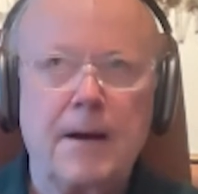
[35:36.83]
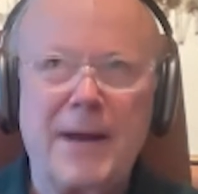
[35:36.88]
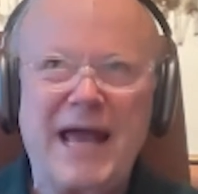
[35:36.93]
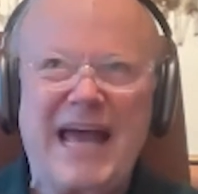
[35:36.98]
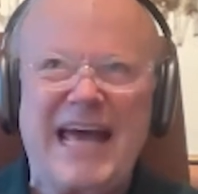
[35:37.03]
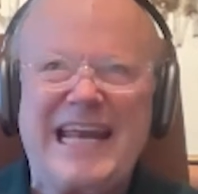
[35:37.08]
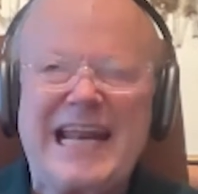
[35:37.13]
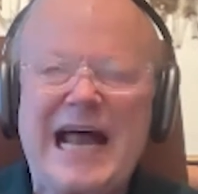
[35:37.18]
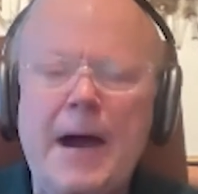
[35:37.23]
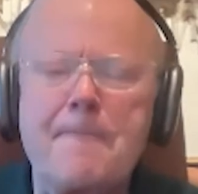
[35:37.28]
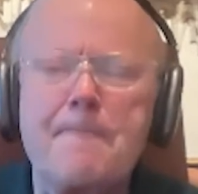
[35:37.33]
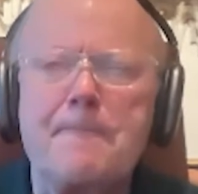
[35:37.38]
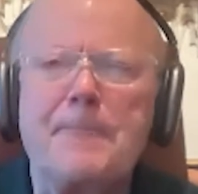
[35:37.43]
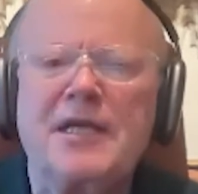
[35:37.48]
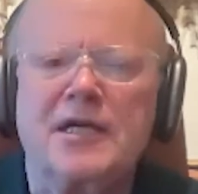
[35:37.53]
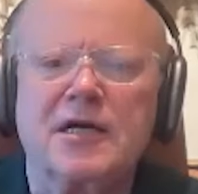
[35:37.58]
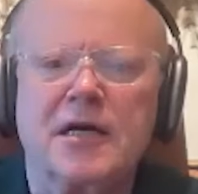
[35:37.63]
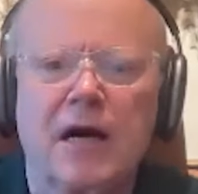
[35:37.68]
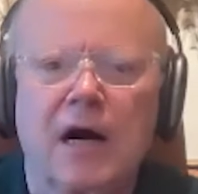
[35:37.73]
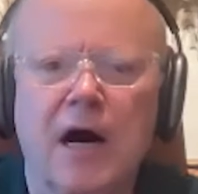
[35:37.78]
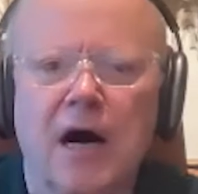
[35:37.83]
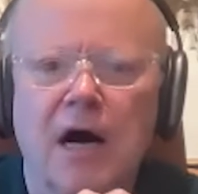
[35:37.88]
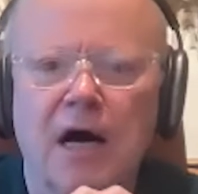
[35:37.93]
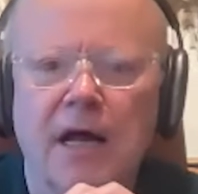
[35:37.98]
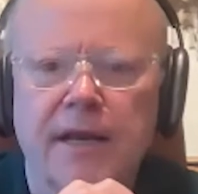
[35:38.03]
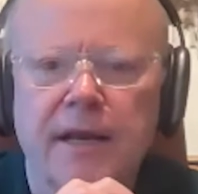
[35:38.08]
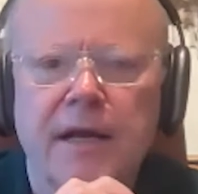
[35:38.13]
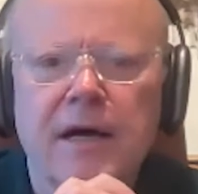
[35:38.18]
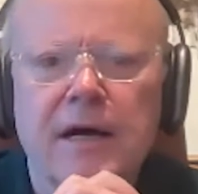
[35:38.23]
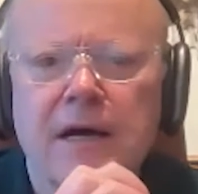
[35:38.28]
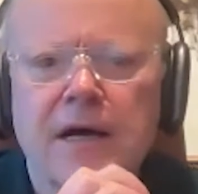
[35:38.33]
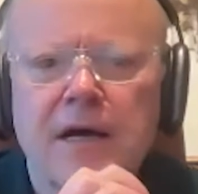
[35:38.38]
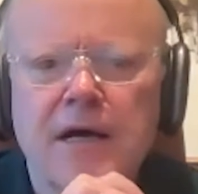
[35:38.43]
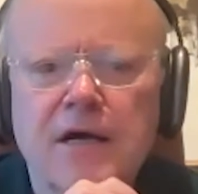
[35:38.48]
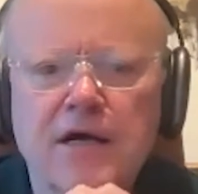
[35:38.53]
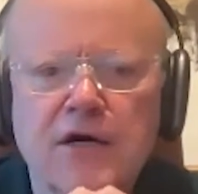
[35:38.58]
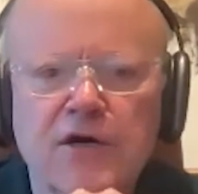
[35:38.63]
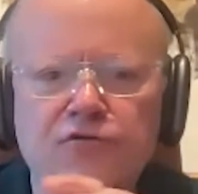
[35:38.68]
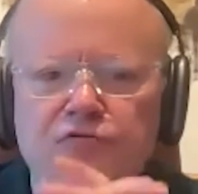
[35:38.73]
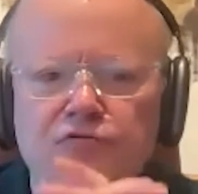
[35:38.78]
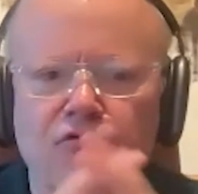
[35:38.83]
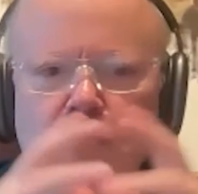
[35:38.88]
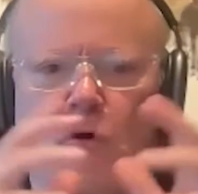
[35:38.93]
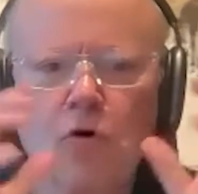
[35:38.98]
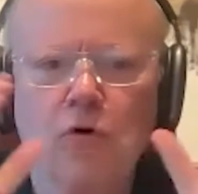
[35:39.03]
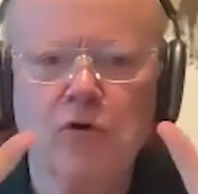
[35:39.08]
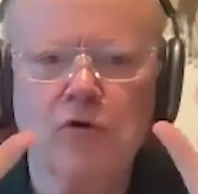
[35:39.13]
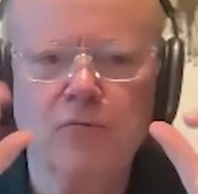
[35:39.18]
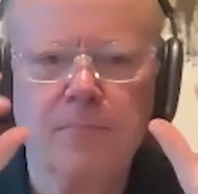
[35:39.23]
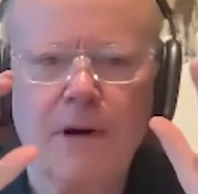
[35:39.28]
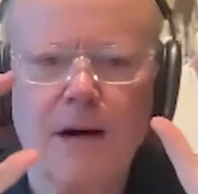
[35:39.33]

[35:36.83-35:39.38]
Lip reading: panopticon controlled